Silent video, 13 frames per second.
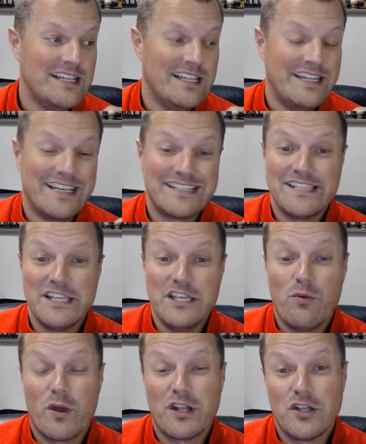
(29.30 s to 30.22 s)
Next thing
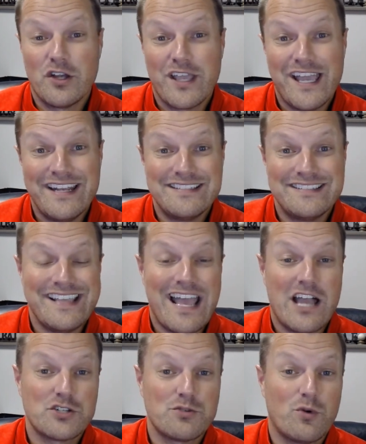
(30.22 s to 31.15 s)
you want to look at is the
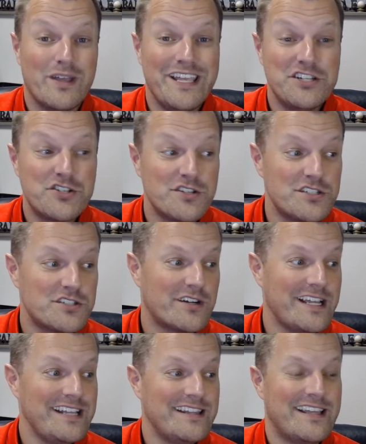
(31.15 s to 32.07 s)
actual
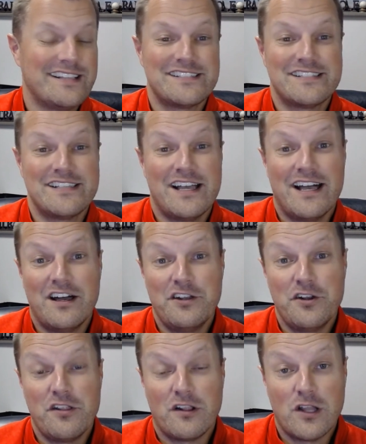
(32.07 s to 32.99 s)
interest rate. That's
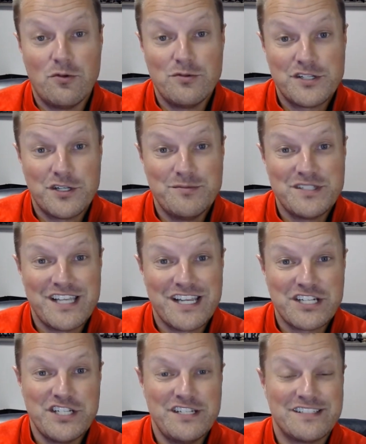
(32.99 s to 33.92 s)
under the loan terms
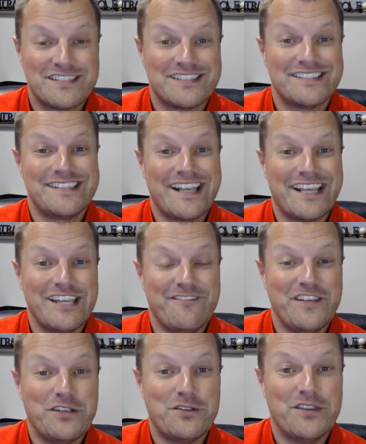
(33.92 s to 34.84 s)
section. It's the second
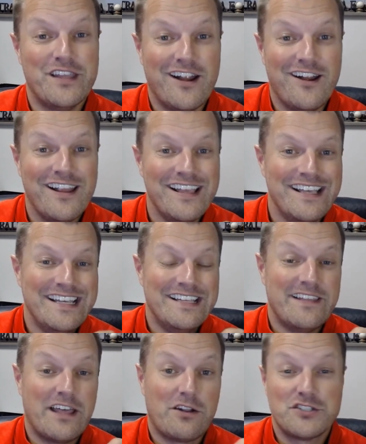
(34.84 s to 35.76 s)
field there.
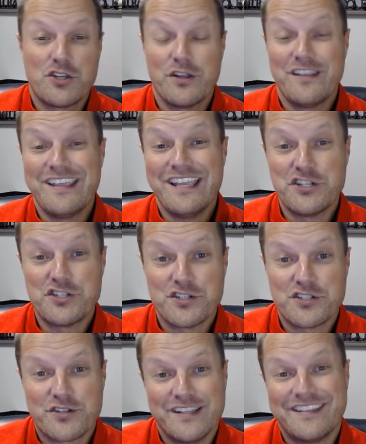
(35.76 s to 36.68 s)
That'll show you the
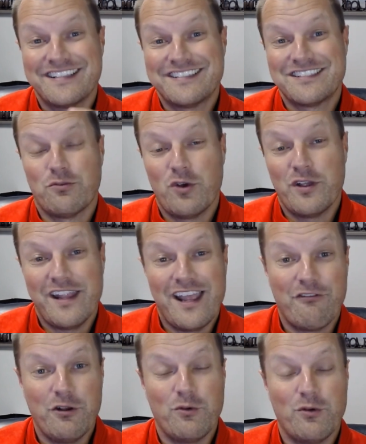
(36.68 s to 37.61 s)
interest rate. That's the one
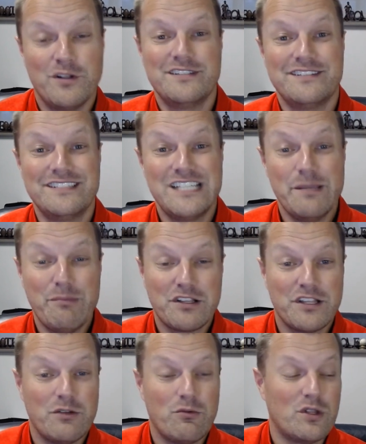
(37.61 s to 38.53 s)
everyone
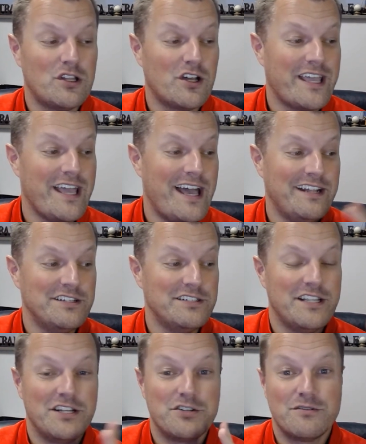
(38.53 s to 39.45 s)
typically will look at
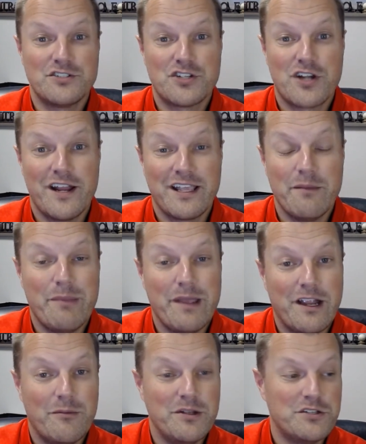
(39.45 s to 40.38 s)
and try to
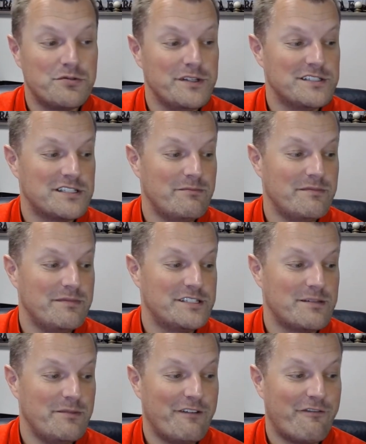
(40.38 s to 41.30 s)
compare between some
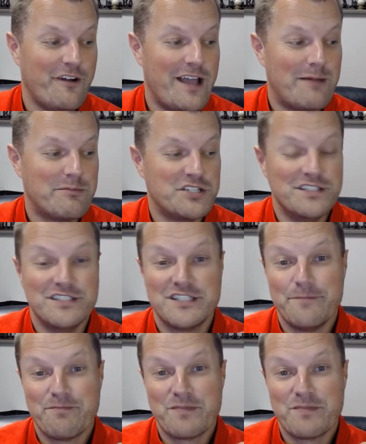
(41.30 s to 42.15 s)
different options.